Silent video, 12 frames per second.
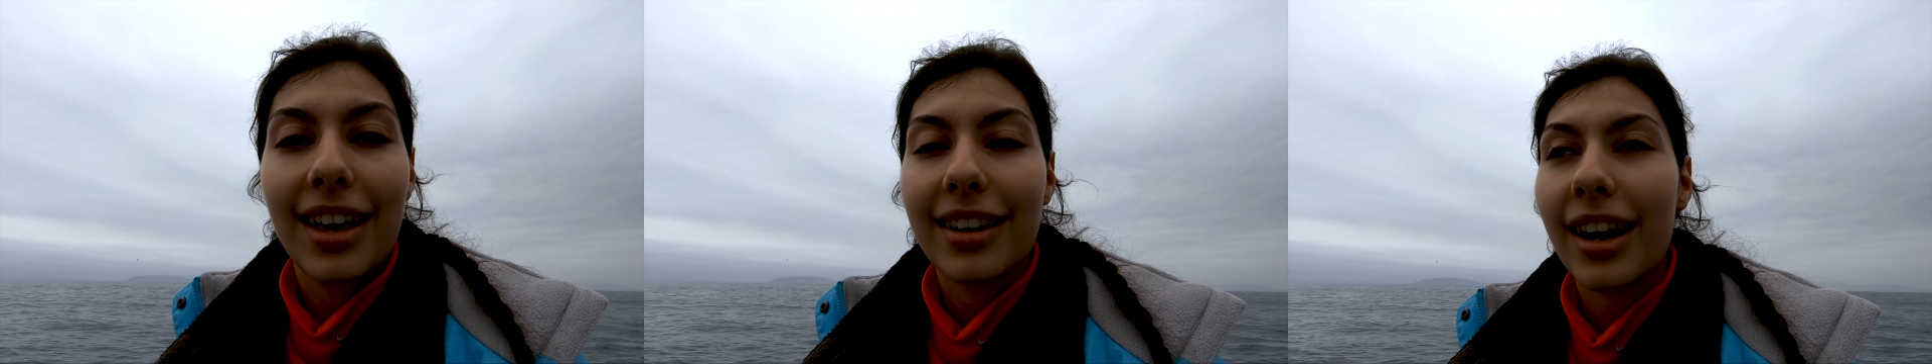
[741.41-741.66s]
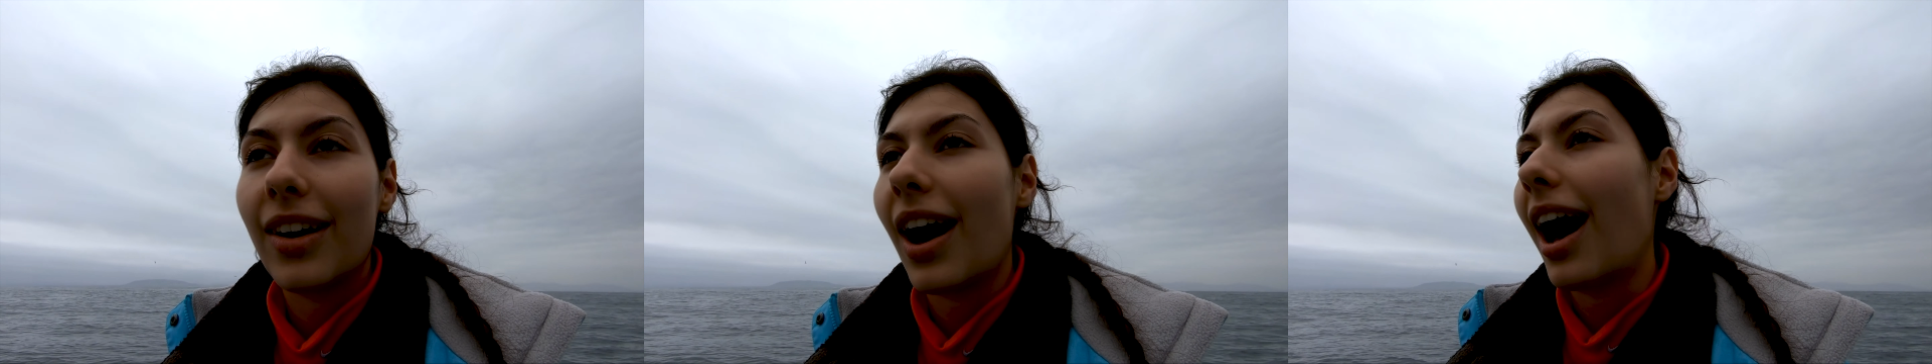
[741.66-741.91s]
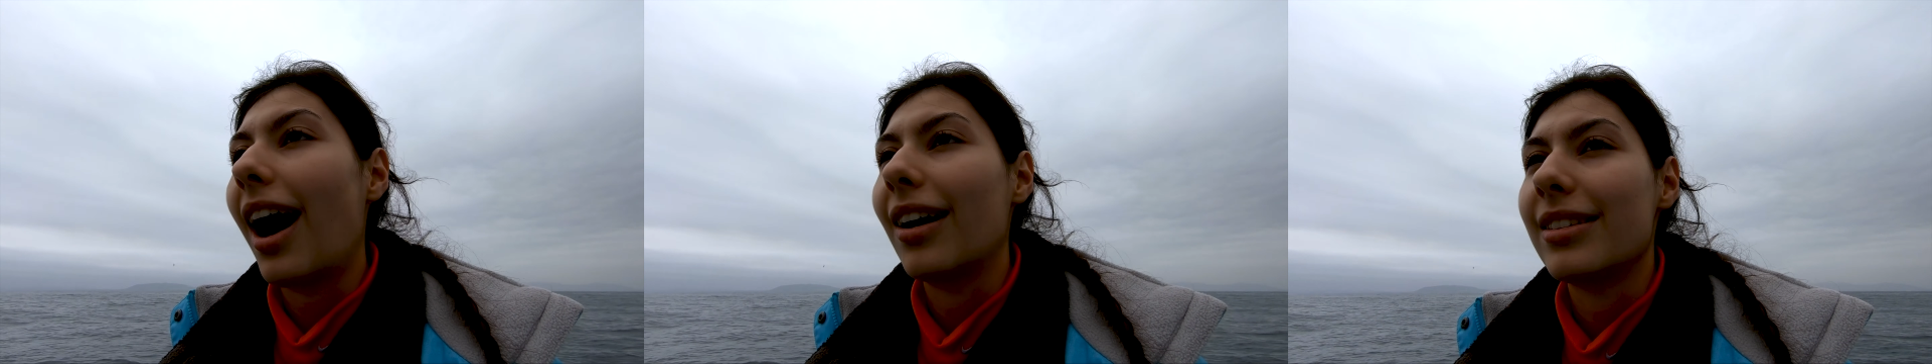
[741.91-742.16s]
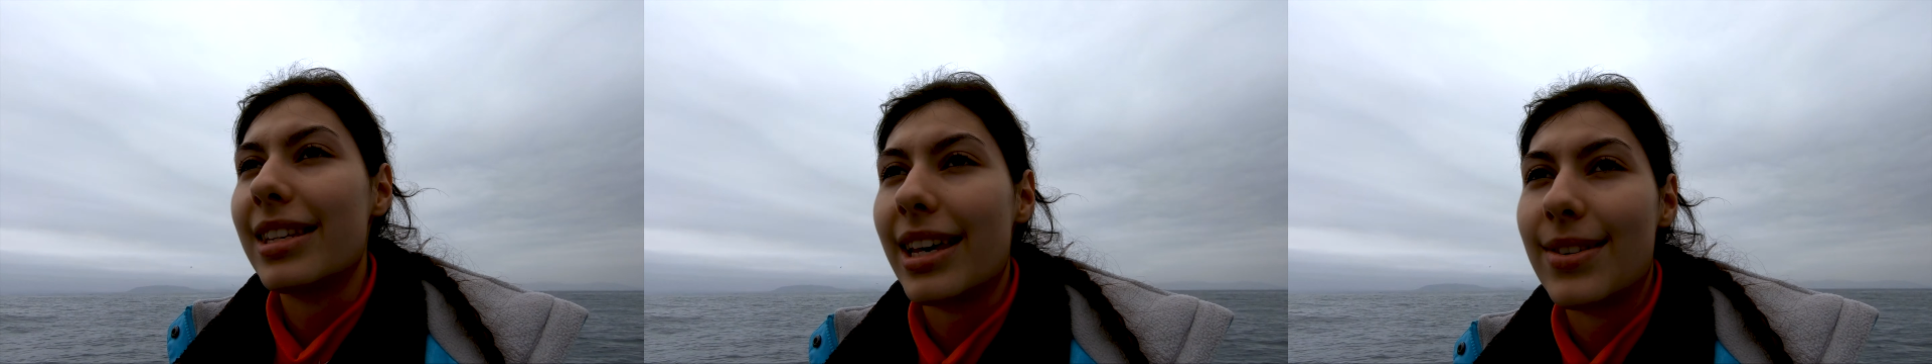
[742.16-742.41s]
go
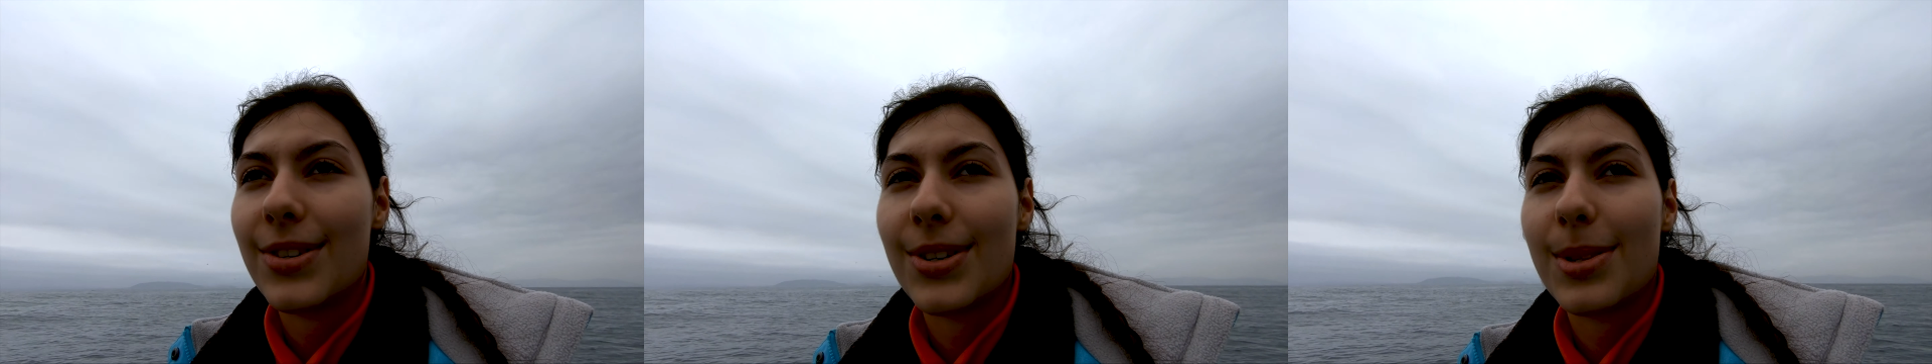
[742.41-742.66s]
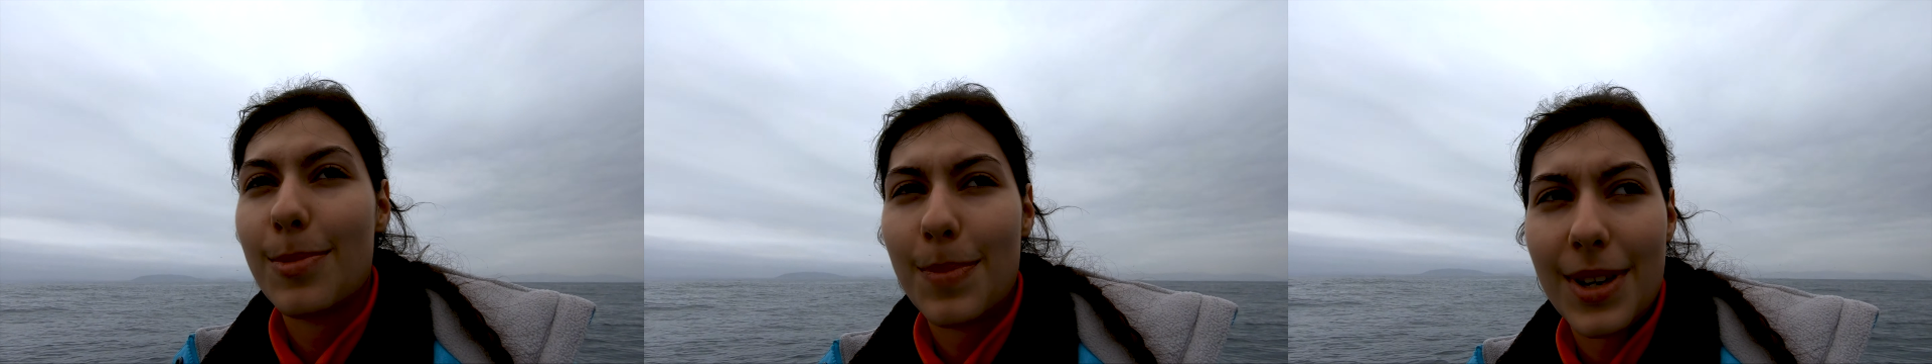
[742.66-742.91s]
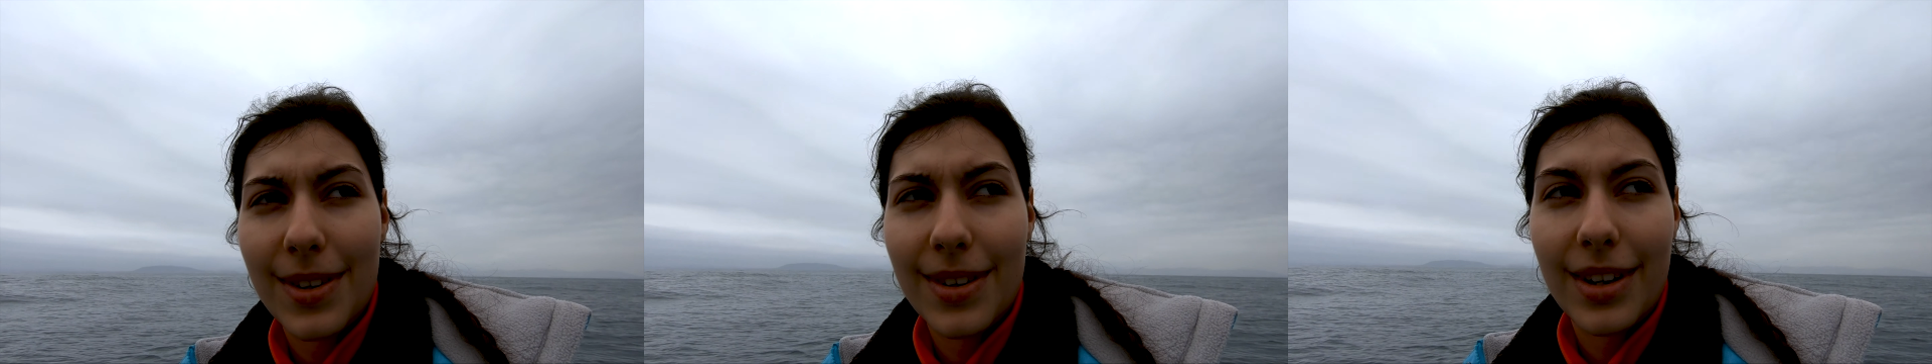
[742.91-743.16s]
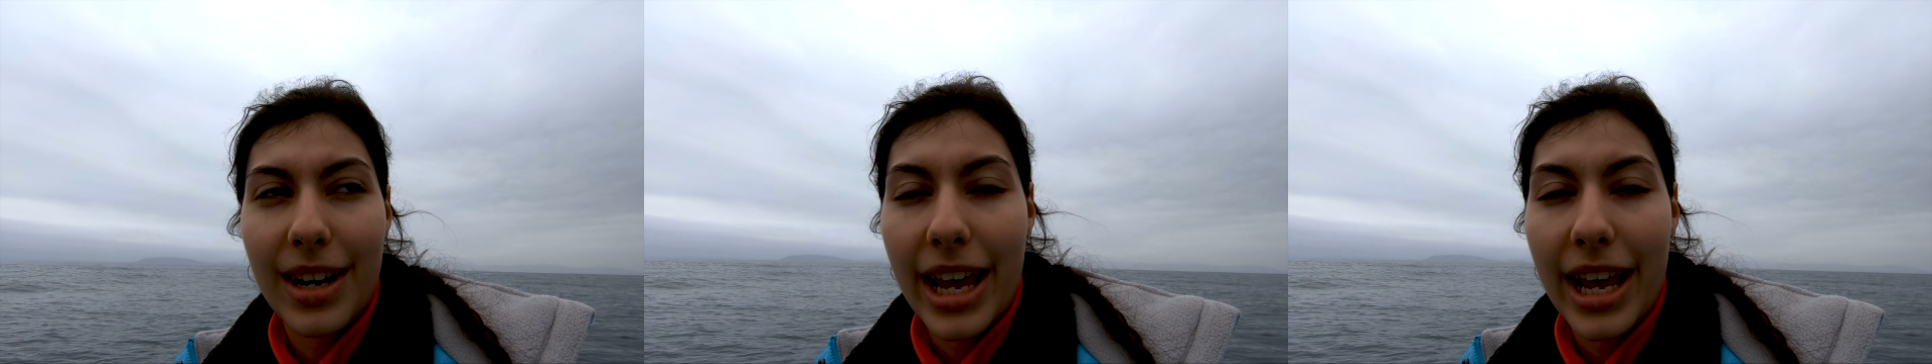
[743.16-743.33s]
out and just be in the